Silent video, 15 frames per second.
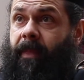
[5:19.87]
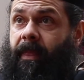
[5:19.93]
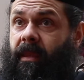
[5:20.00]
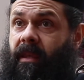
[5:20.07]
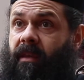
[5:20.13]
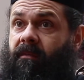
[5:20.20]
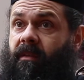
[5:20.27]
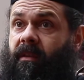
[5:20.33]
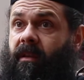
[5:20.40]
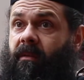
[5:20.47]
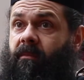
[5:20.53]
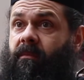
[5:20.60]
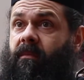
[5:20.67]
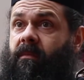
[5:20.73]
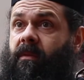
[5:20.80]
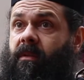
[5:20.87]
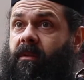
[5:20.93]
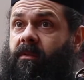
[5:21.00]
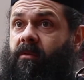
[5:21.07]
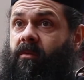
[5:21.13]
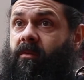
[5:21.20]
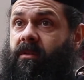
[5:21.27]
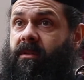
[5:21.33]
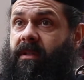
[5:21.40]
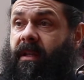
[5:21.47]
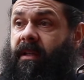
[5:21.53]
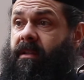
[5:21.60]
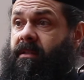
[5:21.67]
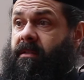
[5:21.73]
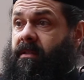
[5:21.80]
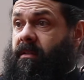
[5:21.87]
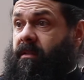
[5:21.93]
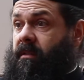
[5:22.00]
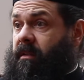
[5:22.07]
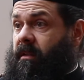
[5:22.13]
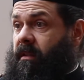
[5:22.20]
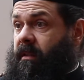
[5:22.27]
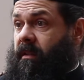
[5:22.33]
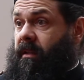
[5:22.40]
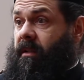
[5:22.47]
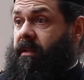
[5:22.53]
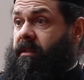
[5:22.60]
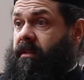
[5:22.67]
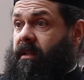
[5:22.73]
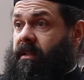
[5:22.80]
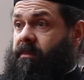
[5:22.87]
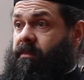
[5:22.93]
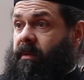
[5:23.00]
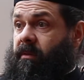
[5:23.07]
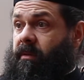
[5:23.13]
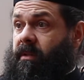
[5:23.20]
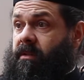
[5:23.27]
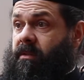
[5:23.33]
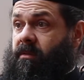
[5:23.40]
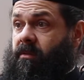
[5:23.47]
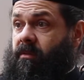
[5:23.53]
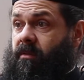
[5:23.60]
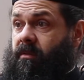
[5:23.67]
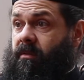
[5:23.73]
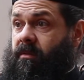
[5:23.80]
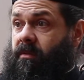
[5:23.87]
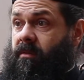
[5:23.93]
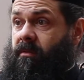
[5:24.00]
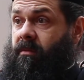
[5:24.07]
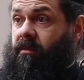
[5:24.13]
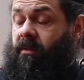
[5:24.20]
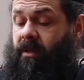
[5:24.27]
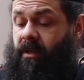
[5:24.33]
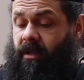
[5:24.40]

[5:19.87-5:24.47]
giving them to sense this experience, to